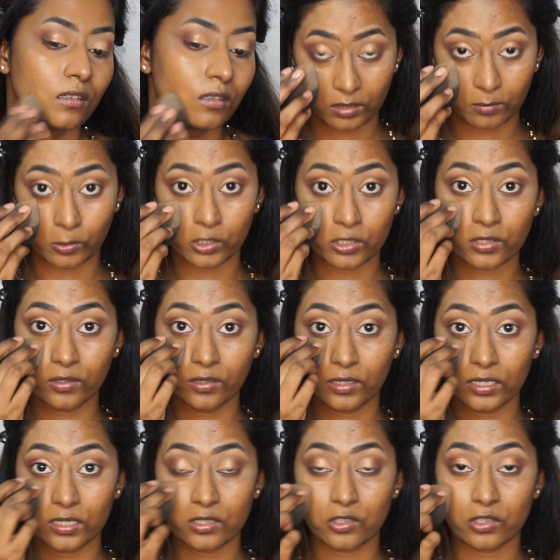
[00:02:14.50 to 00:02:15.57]
I'm also
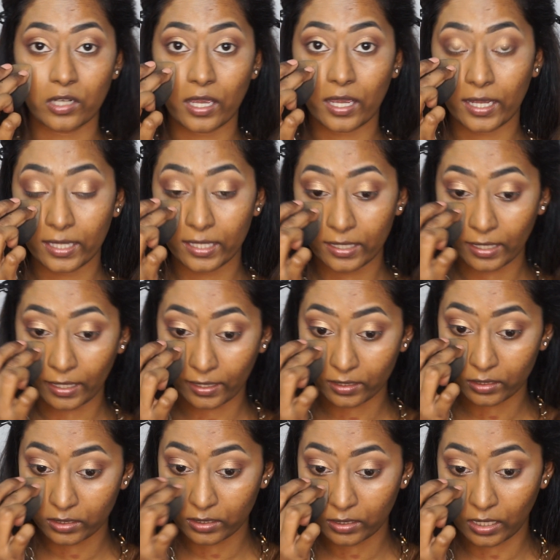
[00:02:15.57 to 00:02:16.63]
gonna try
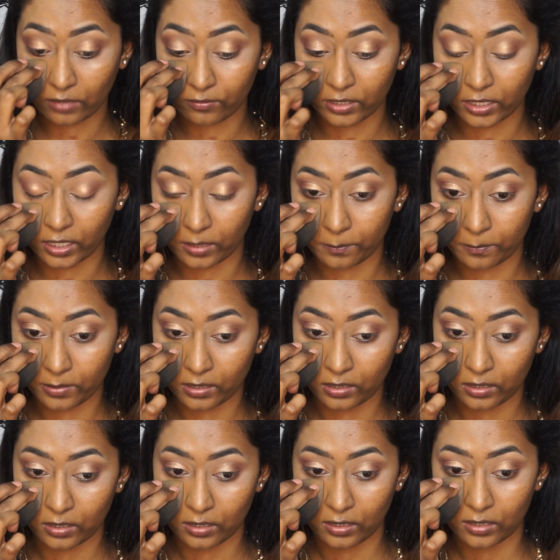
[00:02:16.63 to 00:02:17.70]
and cover up
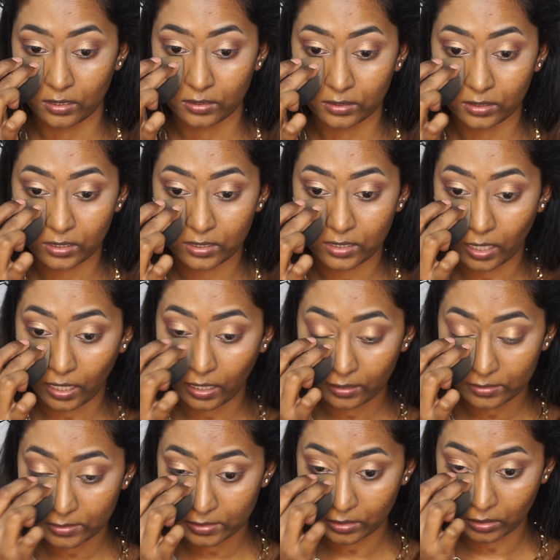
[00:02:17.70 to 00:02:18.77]
the
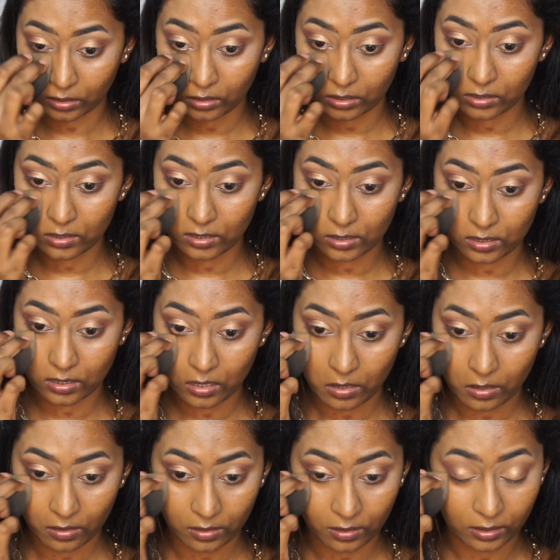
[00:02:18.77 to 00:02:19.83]
dark circles
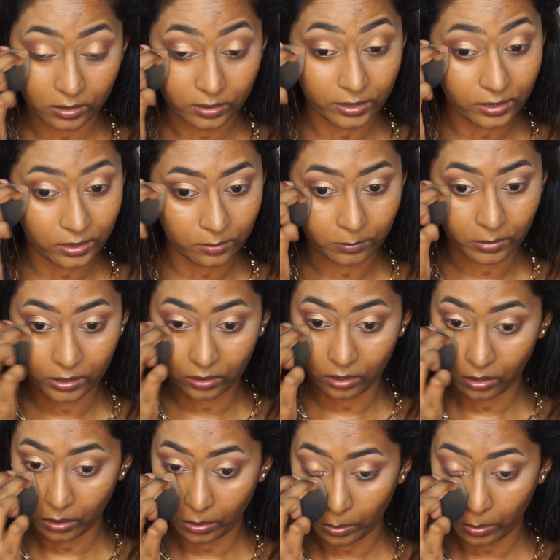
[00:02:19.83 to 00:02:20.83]
a little bit.